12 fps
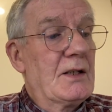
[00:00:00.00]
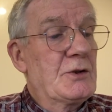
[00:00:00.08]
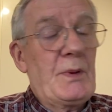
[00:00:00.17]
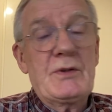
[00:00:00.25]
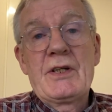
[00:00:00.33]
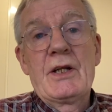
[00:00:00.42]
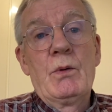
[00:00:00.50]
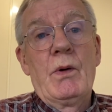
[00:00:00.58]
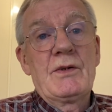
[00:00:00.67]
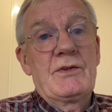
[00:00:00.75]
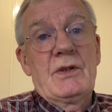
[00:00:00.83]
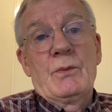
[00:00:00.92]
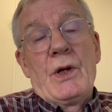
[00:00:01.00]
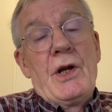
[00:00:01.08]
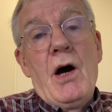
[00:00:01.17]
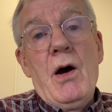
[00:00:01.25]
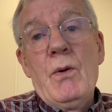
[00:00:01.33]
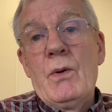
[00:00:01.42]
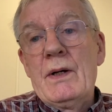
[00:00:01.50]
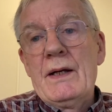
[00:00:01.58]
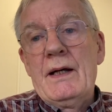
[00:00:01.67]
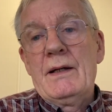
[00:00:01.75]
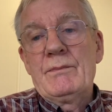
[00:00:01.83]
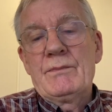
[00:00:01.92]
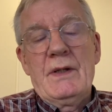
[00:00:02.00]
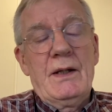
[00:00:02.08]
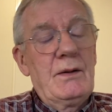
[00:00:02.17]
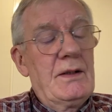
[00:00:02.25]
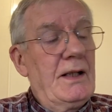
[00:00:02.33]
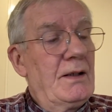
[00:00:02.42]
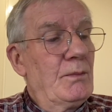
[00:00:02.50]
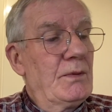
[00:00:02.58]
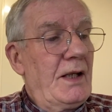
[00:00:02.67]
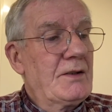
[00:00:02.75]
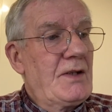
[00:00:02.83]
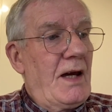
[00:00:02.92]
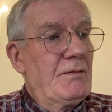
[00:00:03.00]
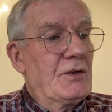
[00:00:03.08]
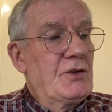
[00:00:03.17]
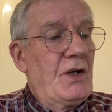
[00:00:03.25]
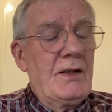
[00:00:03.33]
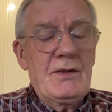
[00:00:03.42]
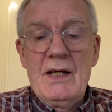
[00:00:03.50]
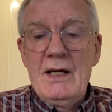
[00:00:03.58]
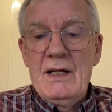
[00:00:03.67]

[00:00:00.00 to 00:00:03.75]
especially the ones that we know. They like to have a chat.